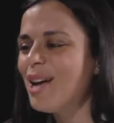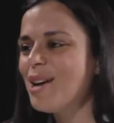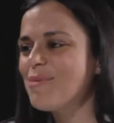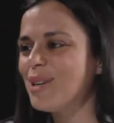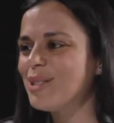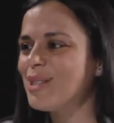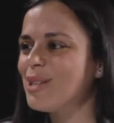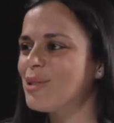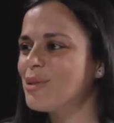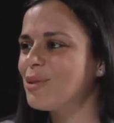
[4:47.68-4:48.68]
but
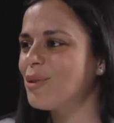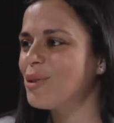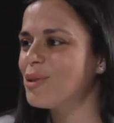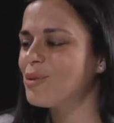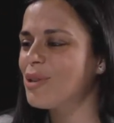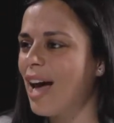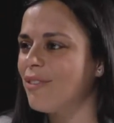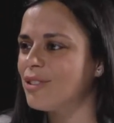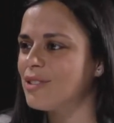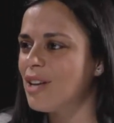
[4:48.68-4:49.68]
it's good also to have
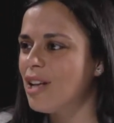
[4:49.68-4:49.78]
it